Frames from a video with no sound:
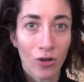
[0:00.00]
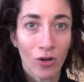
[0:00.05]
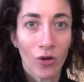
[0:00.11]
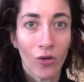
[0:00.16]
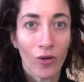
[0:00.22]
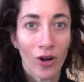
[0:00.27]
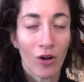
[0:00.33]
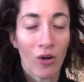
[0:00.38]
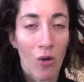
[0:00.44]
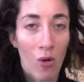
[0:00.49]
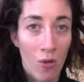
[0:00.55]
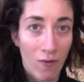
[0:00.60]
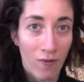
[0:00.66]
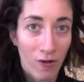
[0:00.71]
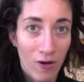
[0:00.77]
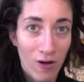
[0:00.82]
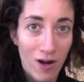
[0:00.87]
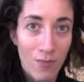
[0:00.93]
career
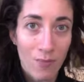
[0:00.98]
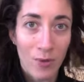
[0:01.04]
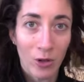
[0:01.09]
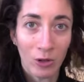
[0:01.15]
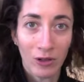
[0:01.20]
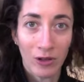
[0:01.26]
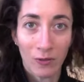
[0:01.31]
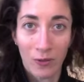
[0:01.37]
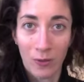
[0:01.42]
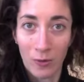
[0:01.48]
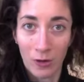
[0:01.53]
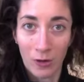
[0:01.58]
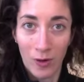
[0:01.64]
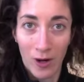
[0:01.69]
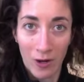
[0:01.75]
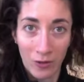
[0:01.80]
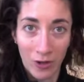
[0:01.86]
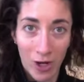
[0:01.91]
over and build it from the
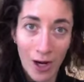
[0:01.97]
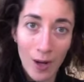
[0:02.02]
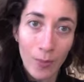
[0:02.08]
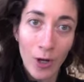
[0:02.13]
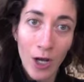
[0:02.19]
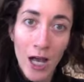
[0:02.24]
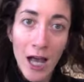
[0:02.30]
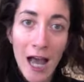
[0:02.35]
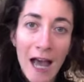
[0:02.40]
ground up.